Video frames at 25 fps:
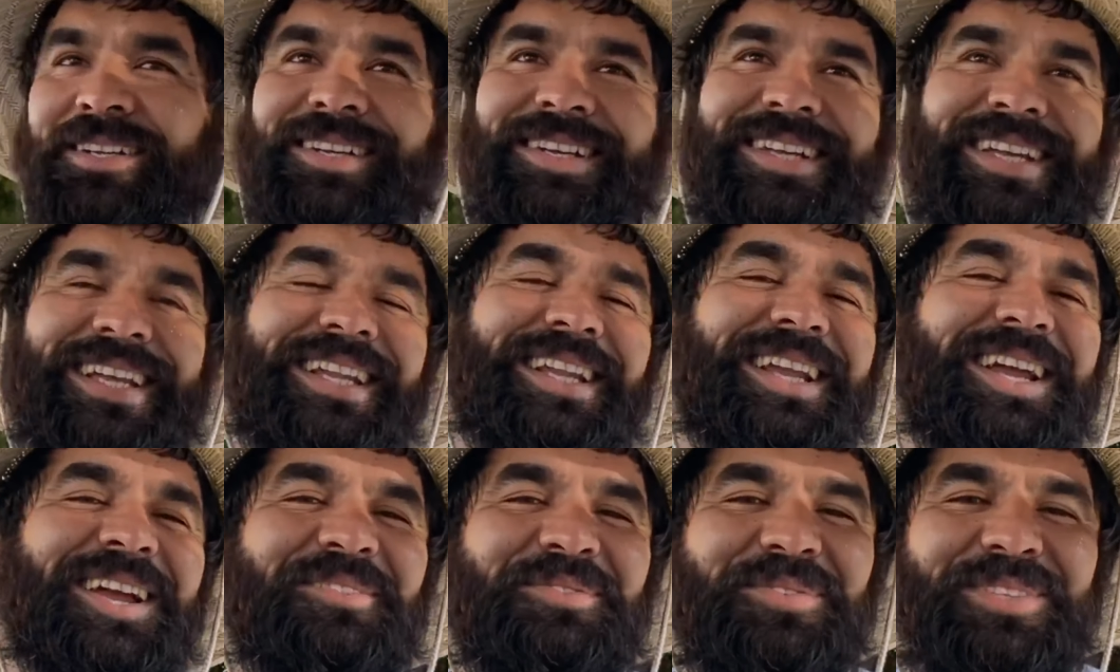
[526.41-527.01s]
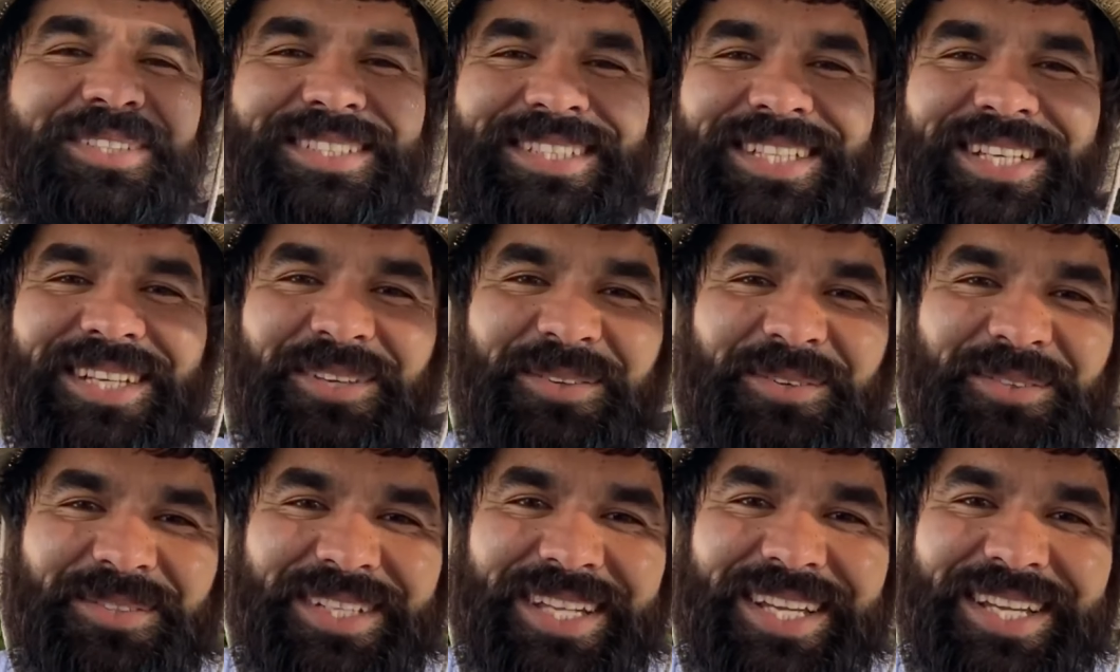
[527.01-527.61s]
And every
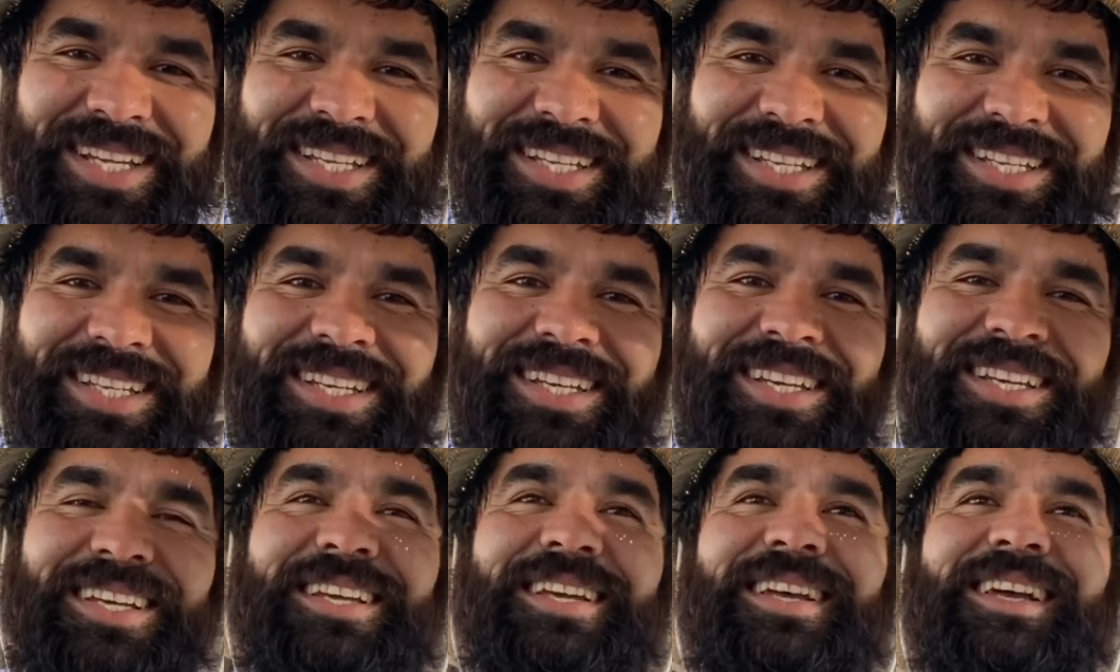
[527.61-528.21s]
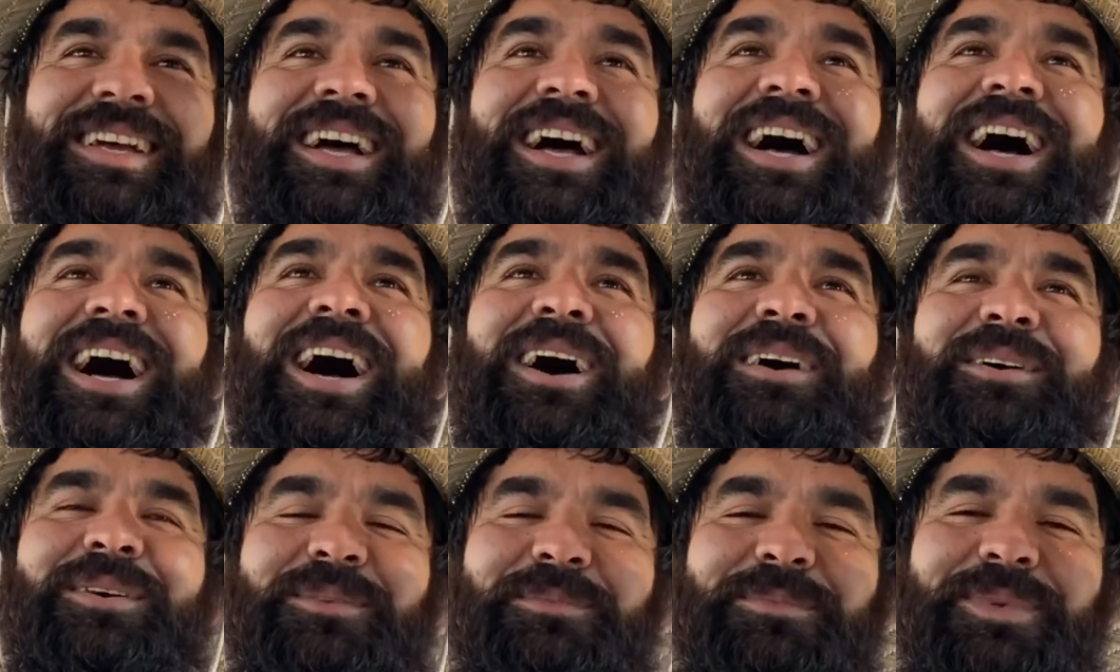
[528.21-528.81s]
single day,
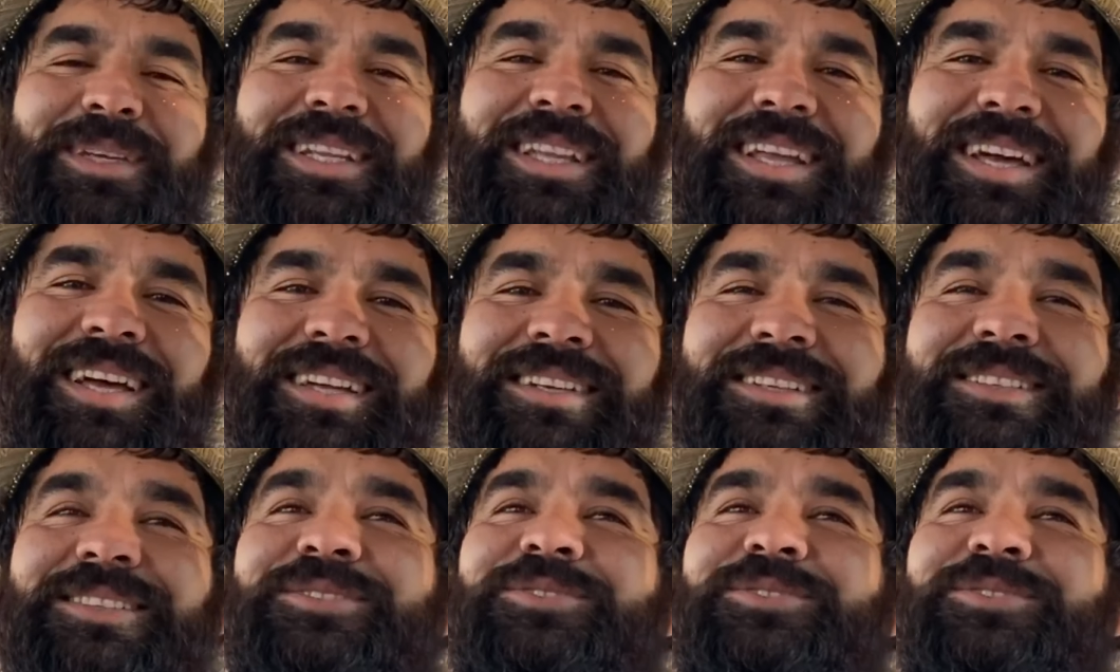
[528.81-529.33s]
I would be like,